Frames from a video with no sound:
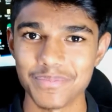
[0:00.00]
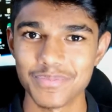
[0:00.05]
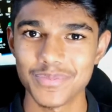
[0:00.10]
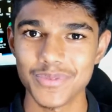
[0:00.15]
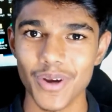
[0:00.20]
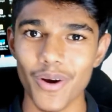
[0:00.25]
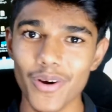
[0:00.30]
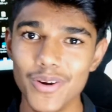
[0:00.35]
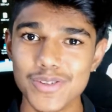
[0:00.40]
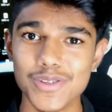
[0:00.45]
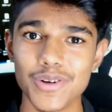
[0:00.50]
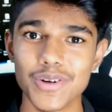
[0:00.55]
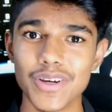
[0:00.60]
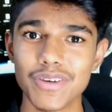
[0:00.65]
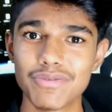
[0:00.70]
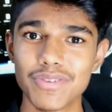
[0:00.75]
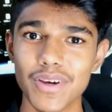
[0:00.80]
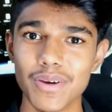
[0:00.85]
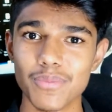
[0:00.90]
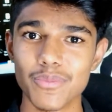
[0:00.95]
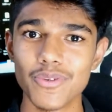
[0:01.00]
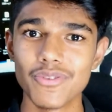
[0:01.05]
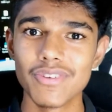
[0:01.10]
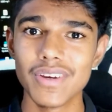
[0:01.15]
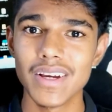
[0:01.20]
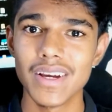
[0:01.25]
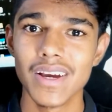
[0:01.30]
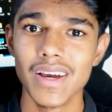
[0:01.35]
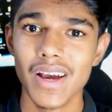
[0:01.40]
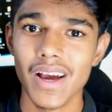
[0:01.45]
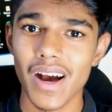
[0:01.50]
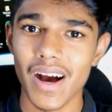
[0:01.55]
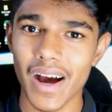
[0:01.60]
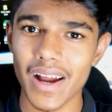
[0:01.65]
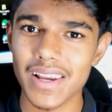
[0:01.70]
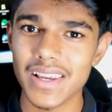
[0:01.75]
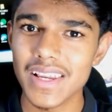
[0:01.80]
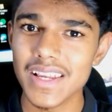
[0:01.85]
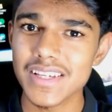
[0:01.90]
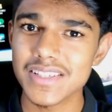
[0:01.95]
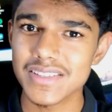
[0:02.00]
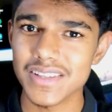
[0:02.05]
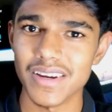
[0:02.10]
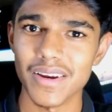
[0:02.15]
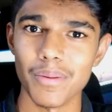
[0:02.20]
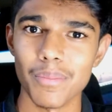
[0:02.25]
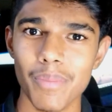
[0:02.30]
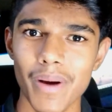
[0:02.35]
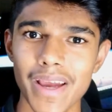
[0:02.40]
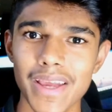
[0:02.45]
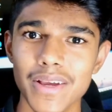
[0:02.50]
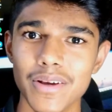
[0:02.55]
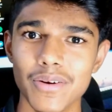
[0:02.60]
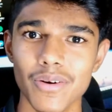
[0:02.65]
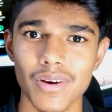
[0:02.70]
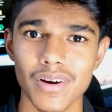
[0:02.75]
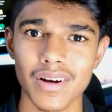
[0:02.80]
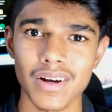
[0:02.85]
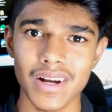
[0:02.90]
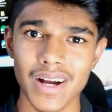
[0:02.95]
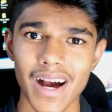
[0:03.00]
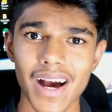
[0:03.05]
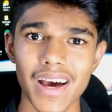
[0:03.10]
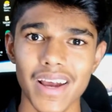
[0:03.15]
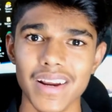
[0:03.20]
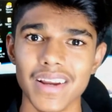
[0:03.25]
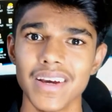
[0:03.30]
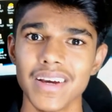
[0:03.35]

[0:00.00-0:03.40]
Also, if you are moving at least in a bike or a car,